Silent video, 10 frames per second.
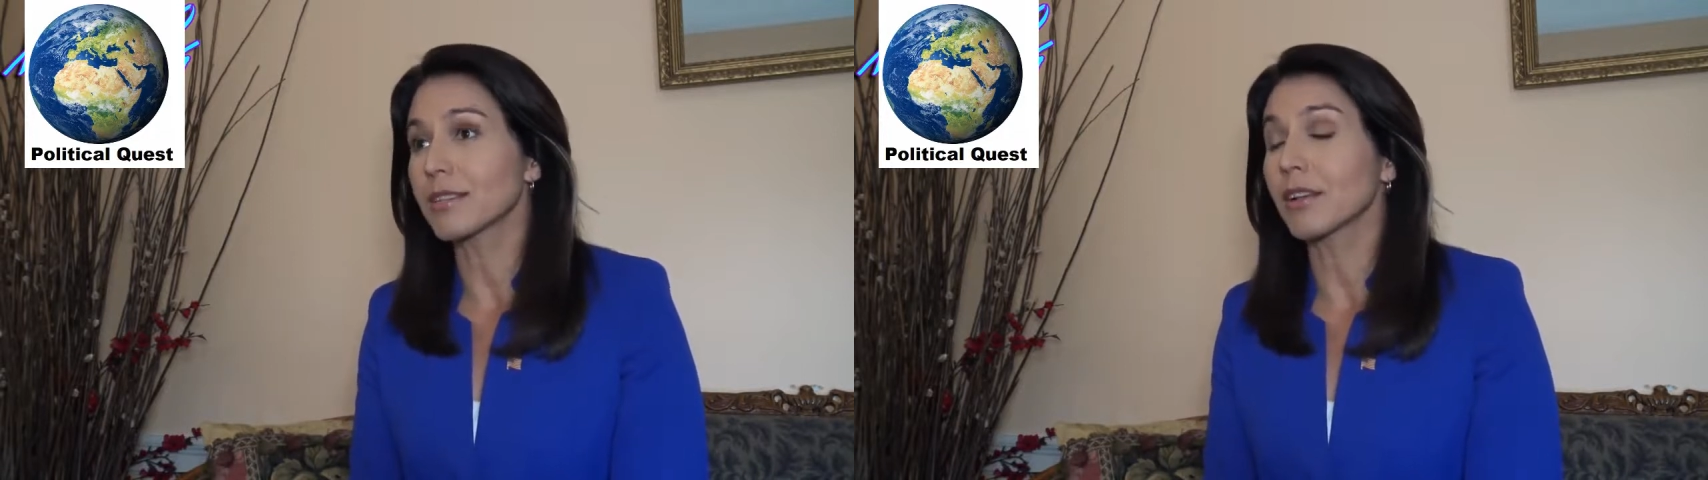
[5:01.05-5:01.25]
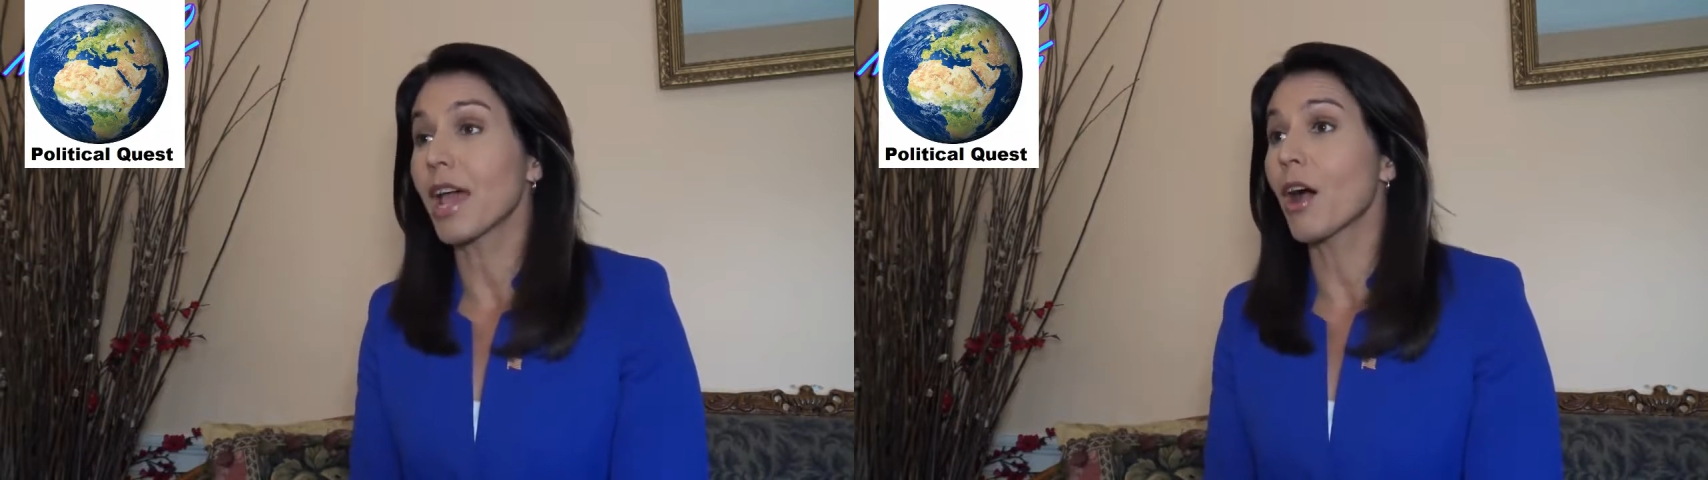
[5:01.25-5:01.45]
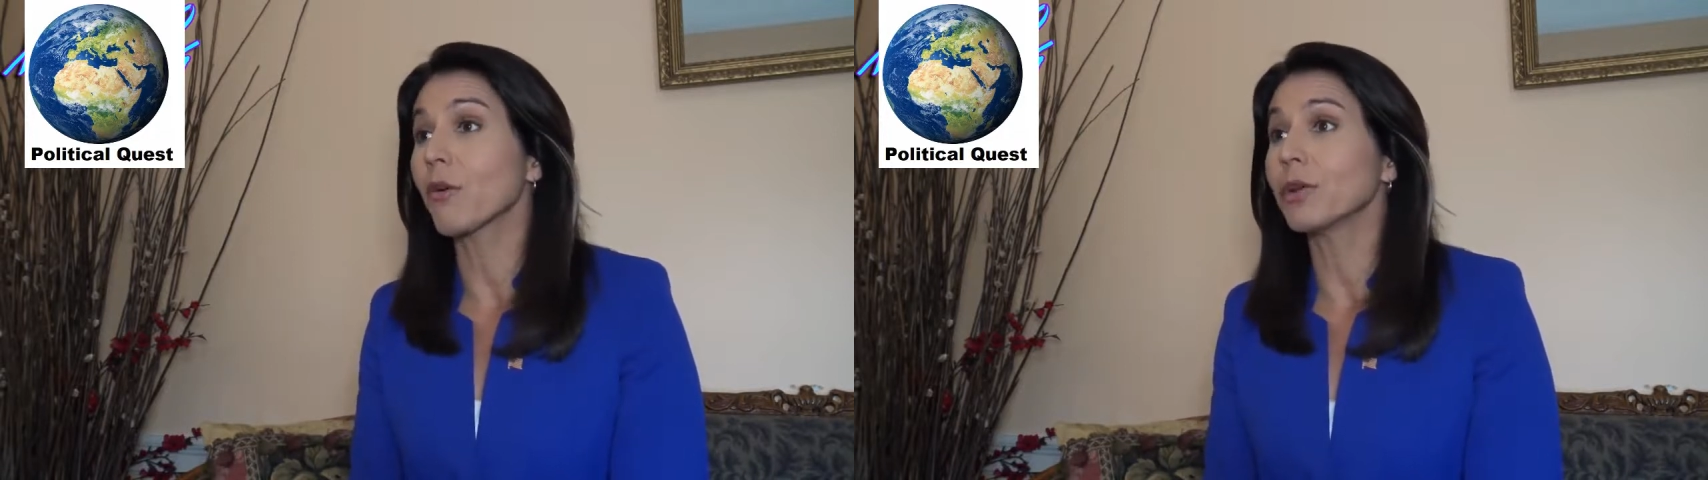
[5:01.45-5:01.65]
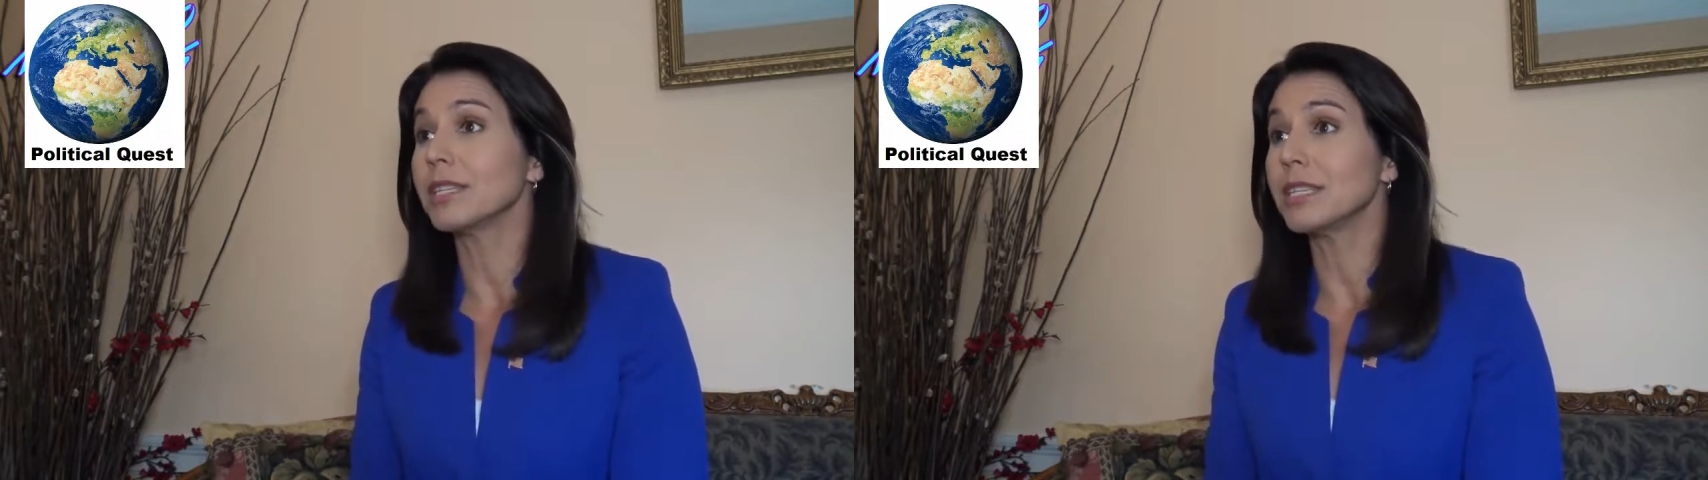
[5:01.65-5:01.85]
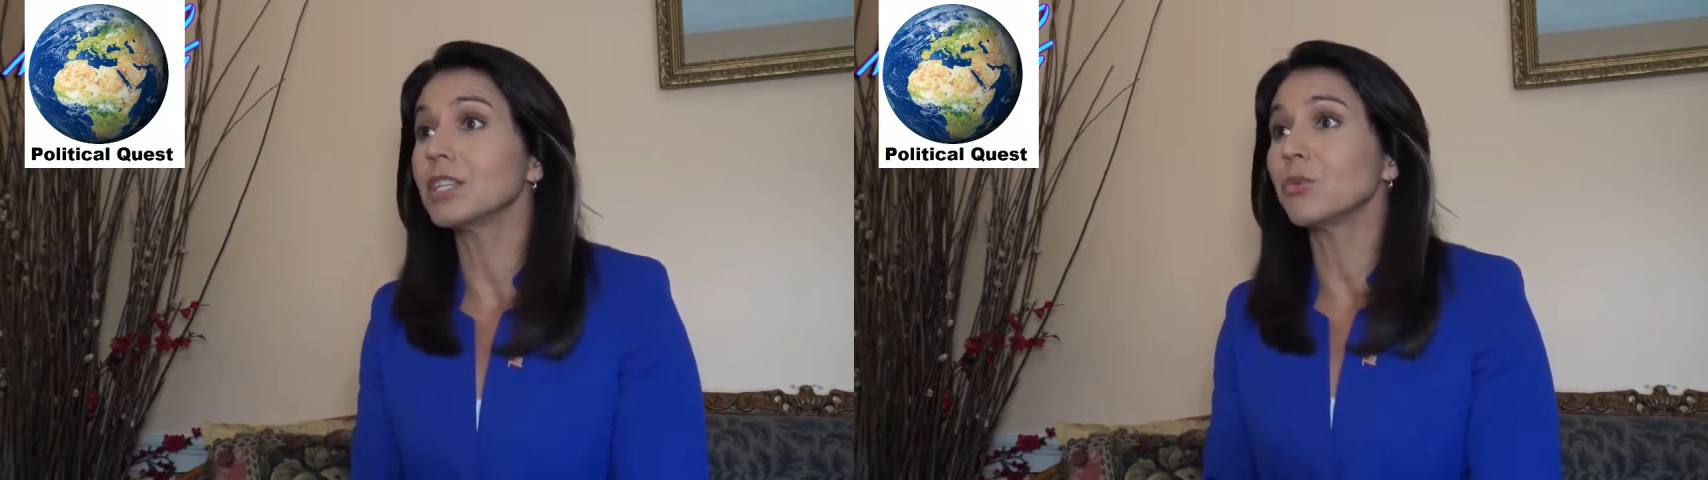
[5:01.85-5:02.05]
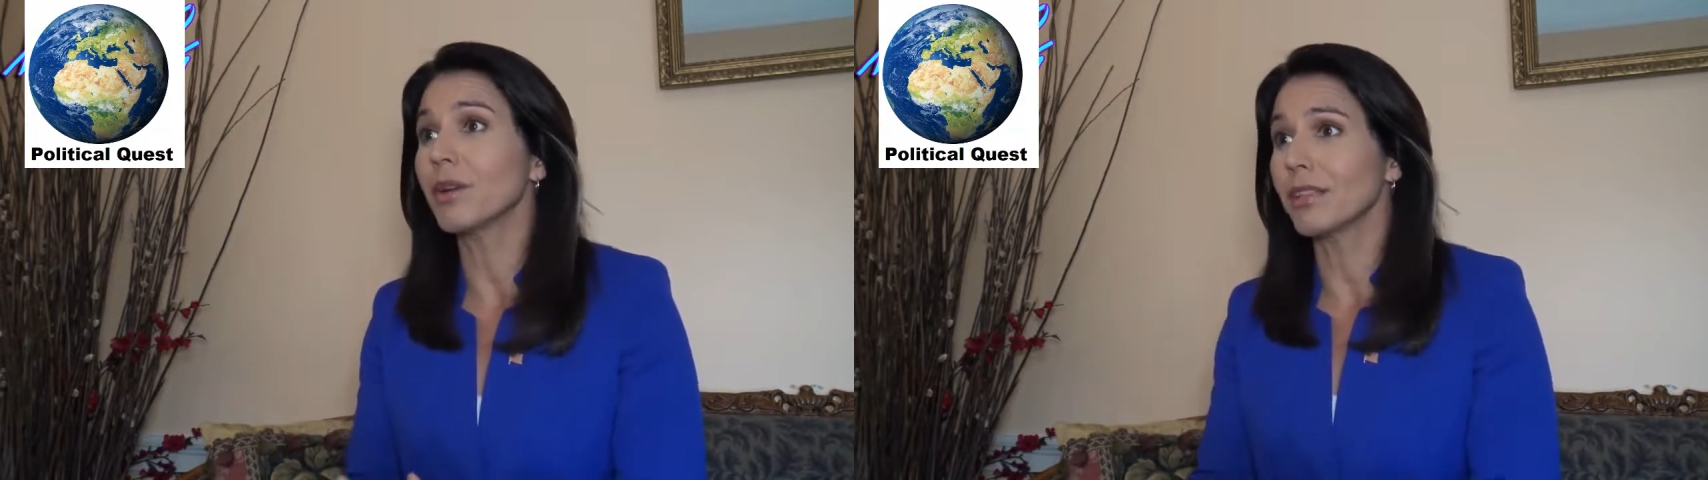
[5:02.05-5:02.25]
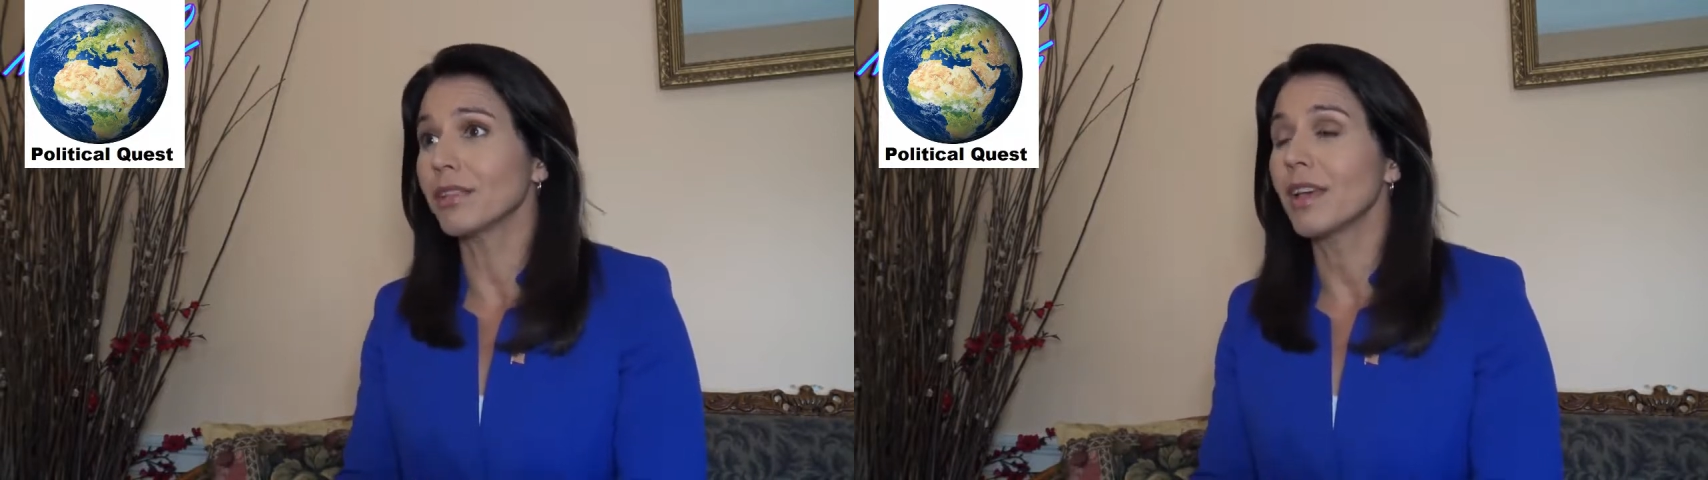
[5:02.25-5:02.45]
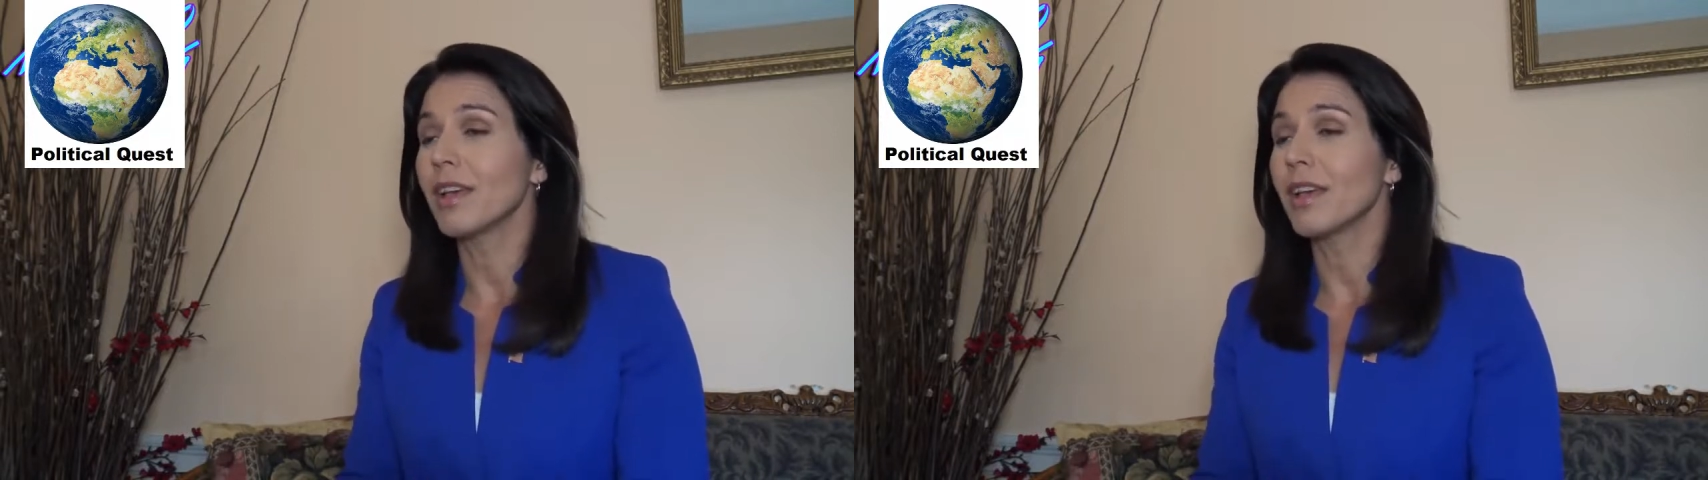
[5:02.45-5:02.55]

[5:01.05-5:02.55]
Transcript: on how we deal with